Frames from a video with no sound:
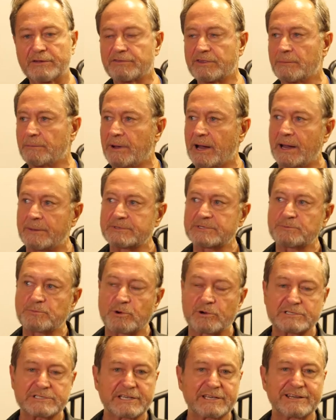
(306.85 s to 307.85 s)
If the bombs are
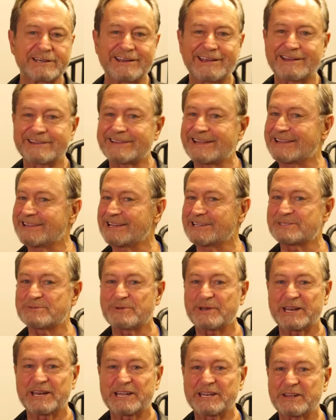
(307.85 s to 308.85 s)
bursting in here, that doesn't
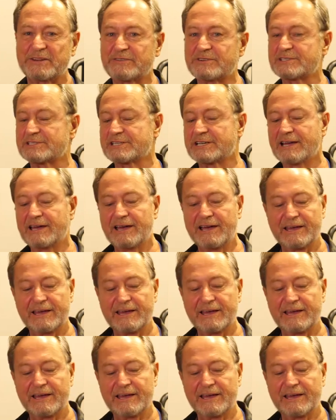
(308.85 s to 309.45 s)
make any difference.